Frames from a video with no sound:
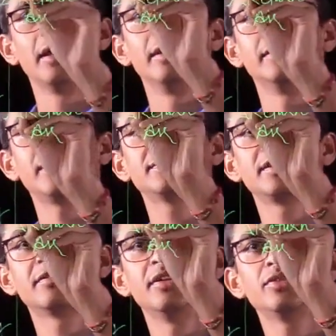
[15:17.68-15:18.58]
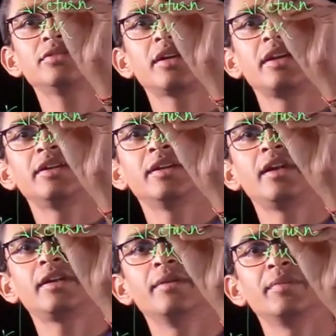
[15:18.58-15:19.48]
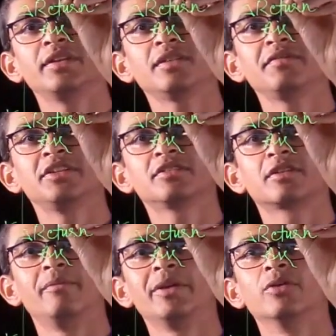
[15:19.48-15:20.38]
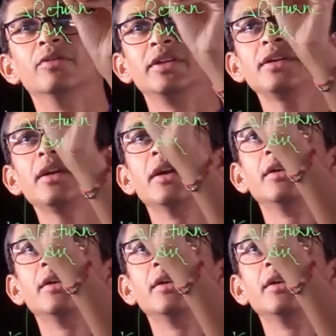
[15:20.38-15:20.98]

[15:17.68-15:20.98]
And that's equal to the return air temperature which is coming over here.